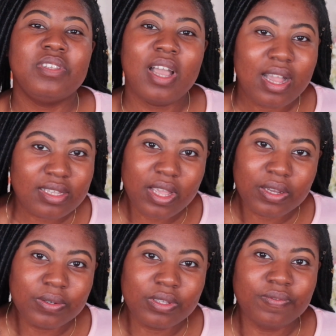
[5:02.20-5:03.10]
dark
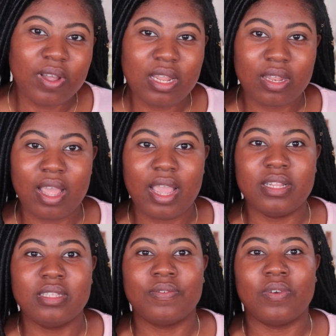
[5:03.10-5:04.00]
circles and fine
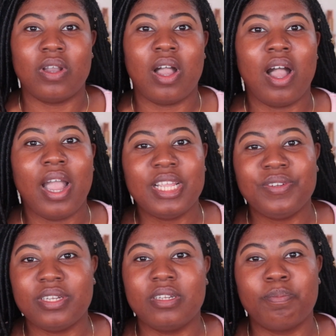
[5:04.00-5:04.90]
lines for a
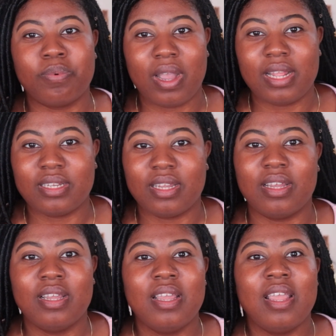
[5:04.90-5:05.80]
hydrated, brighter,
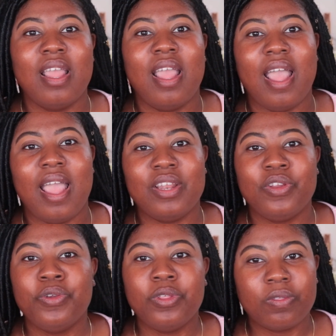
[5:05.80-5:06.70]
and
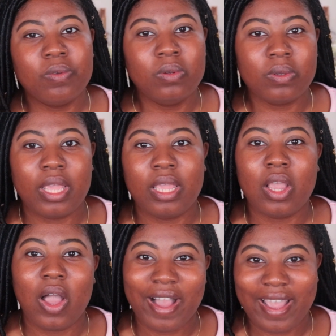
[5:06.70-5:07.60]
youthful
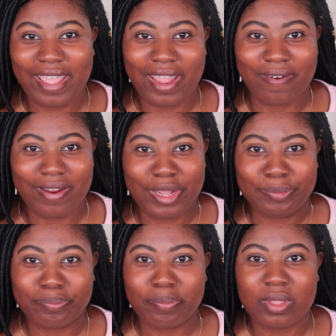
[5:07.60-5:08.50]
looking eye area.
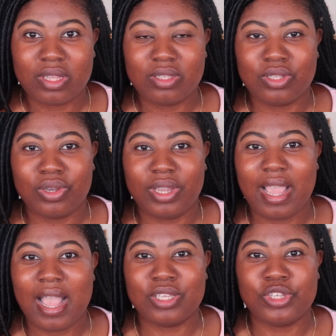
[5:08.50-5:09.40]
So it
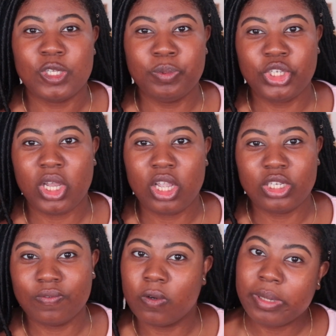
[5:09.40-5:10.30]
has a
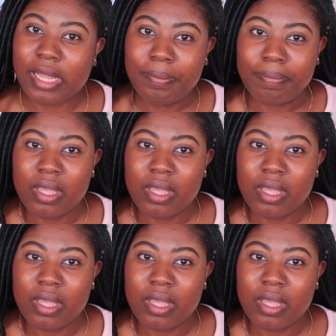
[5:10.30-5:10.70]
supercharged formula